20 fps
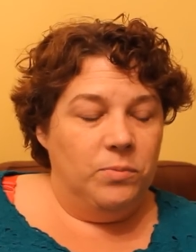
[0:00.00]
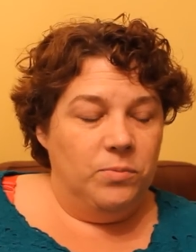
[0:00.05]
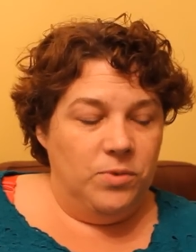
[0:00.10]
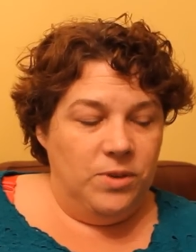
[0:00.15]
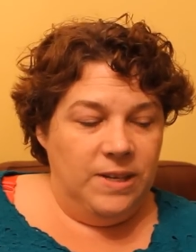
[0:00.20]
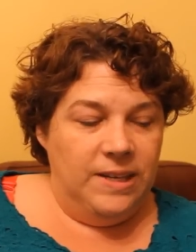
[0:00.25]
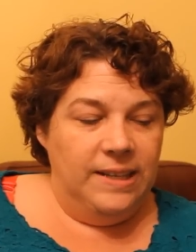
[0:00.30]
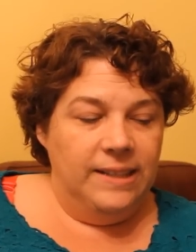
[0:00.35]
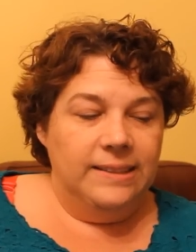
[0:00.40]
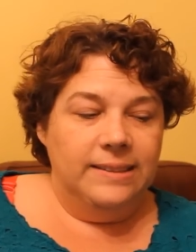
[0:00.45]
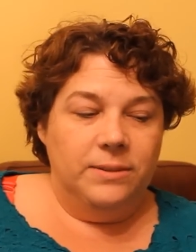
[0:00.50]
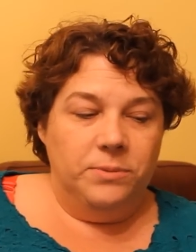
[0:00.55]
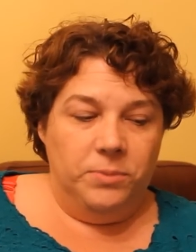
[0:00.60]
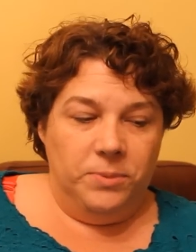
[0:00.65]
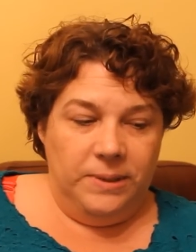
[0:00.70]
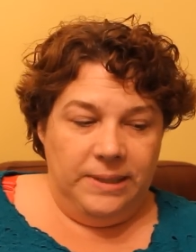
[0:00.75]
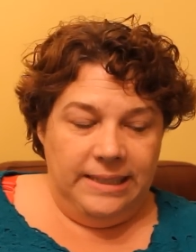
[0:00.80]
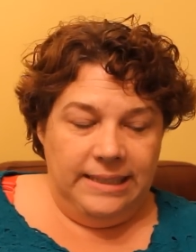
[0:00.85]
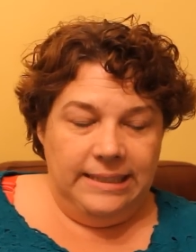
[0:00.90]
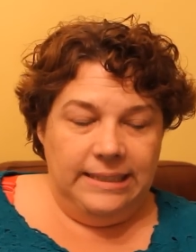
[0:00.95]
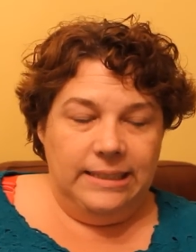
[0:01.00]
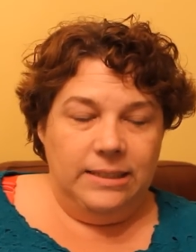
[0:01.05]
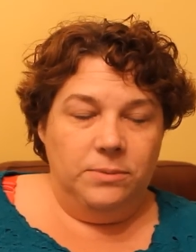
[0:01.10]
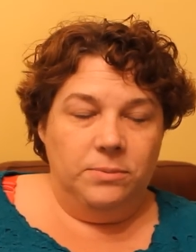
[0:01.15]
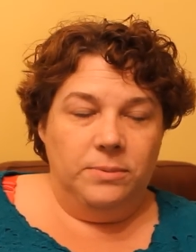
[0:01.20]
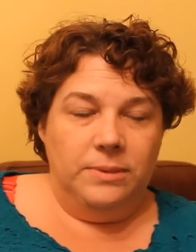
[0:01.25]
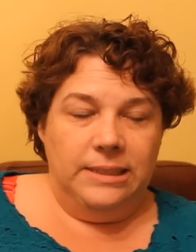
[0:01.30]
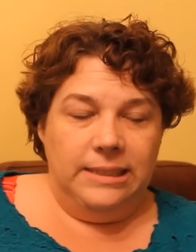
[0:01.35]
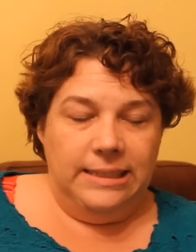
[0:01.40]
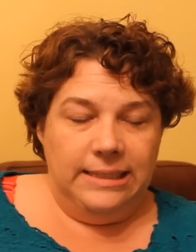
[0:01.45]
Really, really,
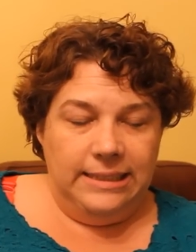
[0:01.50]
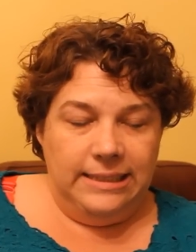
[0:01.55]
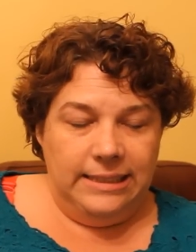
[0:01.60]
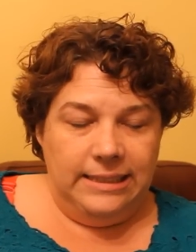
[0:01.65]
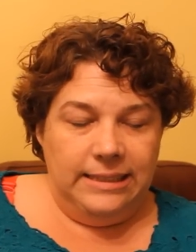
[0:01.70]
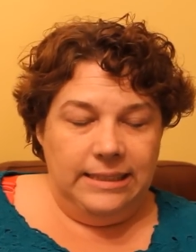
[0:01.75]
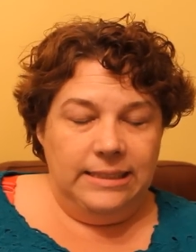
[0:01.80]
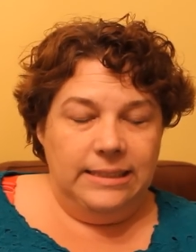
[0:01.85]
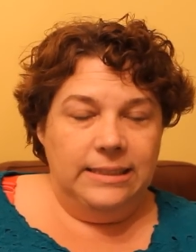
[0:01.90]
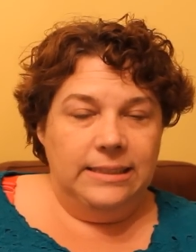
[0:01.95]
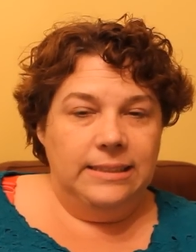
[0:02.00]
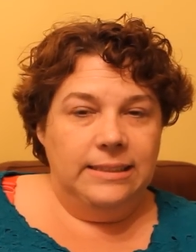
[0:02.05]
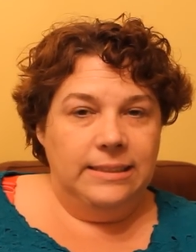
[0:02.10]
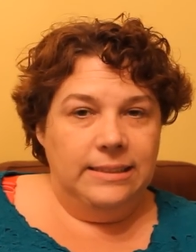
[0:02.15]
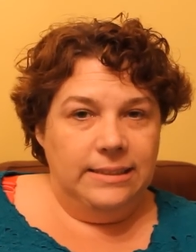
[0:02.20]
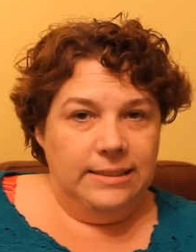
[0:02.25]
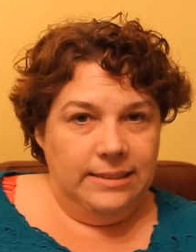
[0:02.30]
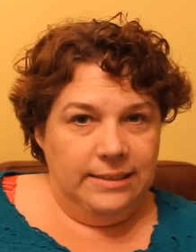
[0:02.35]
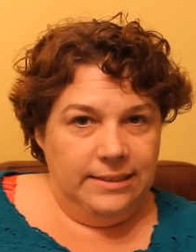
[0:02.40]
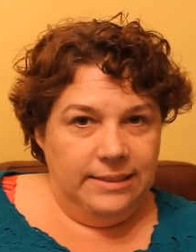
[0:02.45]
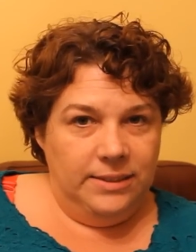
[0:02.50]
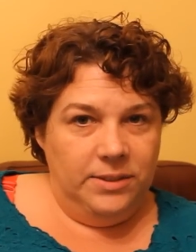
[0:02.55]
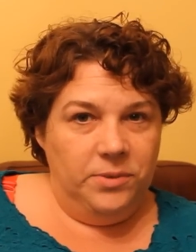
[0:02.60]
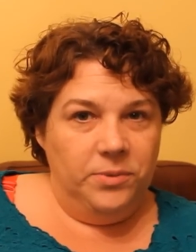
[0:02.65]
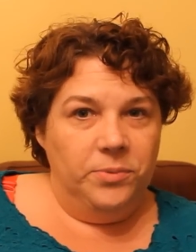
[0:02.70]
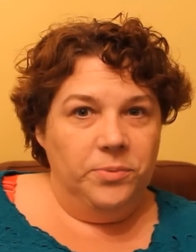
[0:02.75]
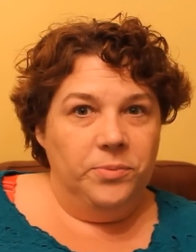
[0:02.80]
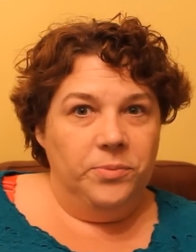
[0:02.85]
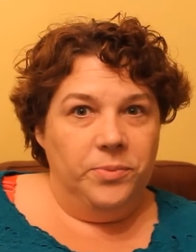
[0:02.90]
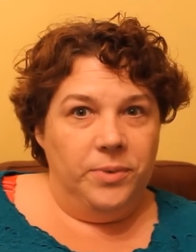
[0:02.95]
really,
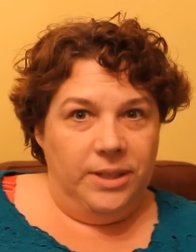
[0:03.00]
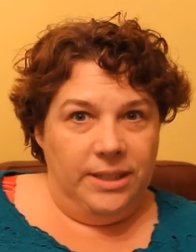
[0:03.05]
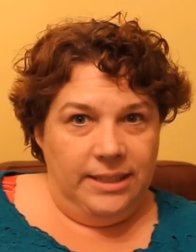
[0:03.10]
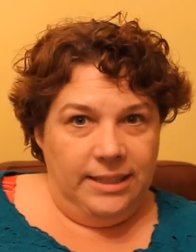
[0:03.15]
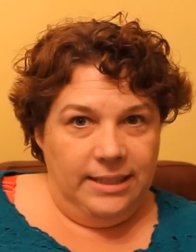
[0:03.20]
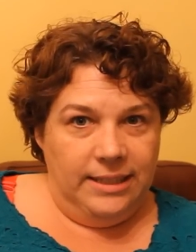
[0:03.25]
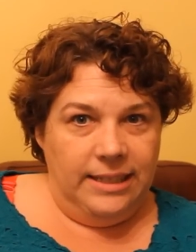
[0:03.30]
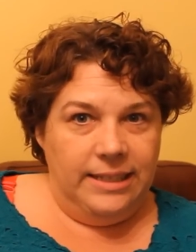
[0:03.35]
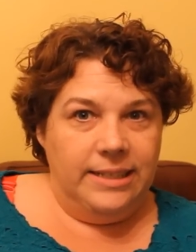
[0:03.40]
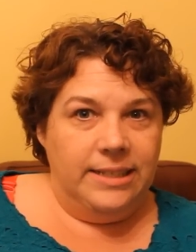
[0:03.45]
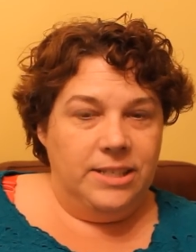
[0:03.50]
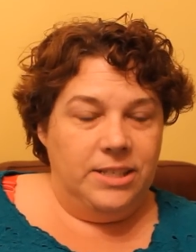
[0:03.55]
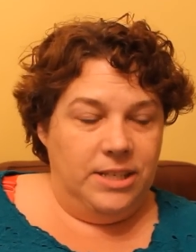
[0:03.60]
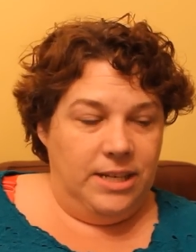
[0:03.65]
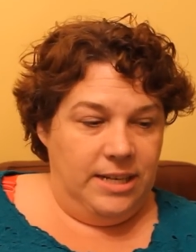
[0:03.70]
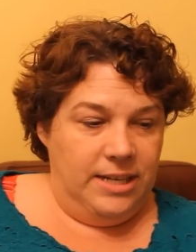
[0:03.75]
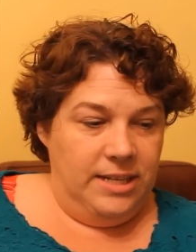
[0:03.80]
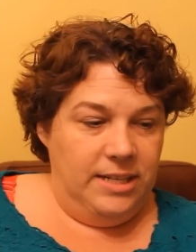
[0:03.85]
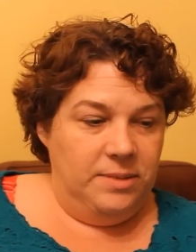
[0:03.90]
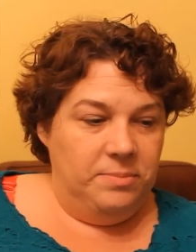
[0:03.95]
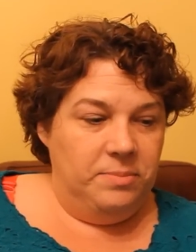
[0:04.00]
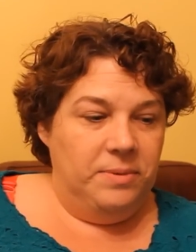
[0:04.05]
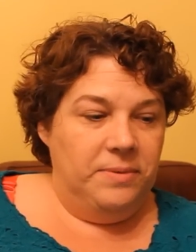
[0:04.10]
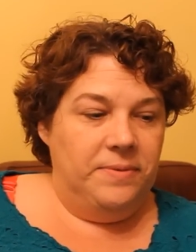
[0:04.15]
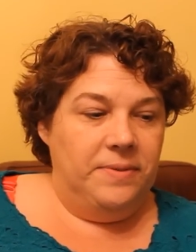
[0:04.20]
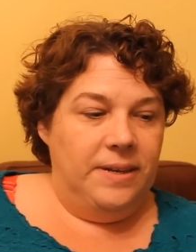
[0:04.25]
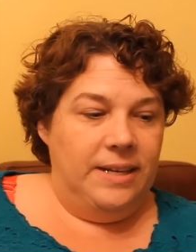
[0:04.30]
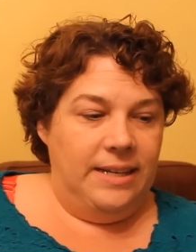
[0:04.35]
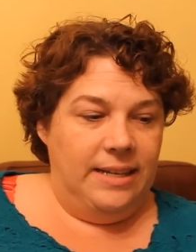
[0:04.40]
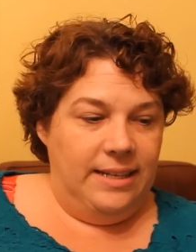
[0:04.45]
really like a Chinese
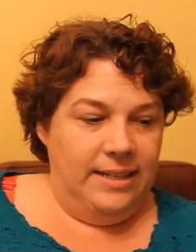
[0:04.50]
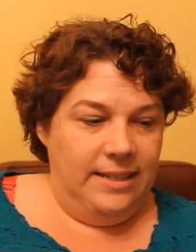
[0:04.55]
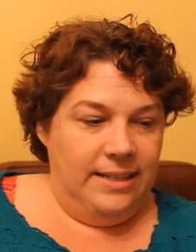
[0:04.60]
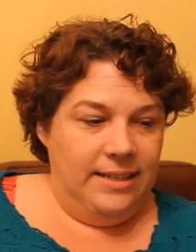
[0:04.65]
buffet.